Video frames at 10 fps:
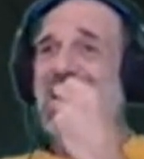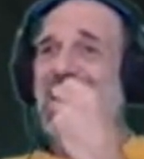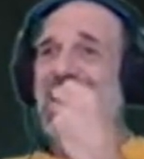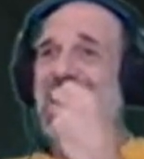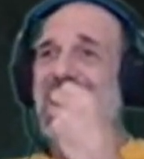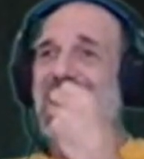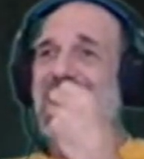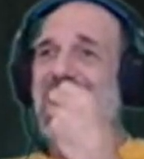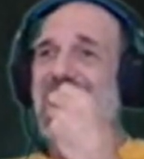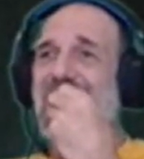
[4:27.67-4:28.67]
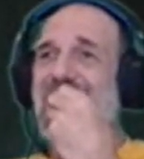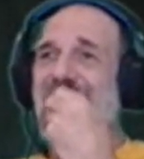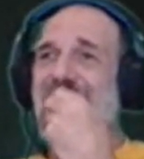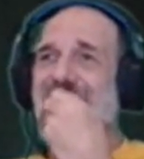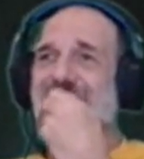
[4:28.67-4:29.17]

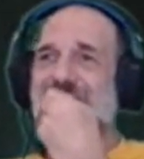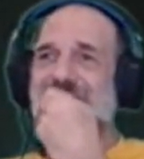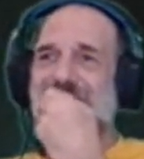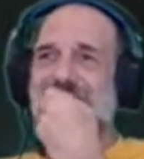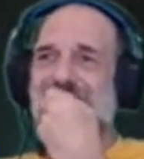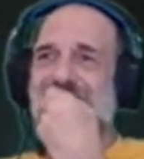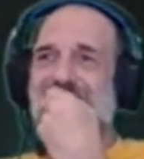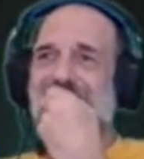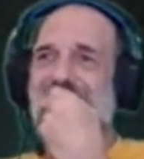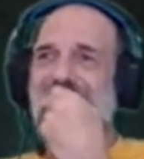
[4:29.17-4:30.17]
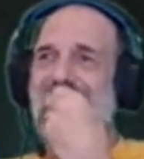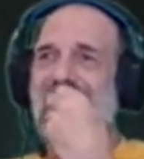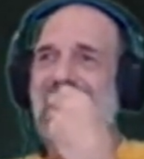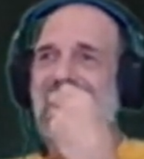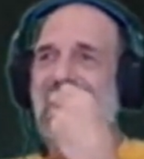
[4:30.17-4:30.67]

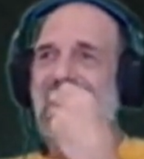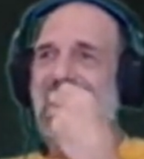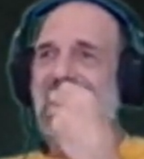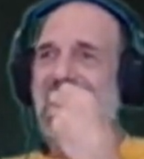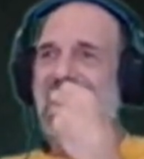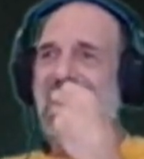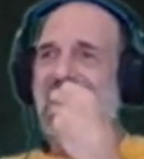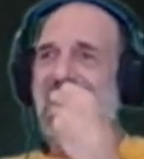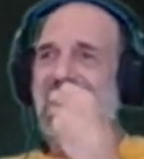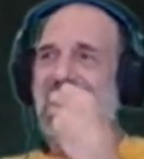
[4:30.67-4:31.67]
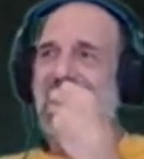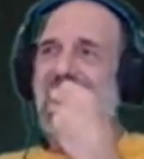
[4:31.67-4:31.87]
This person isn't speaking.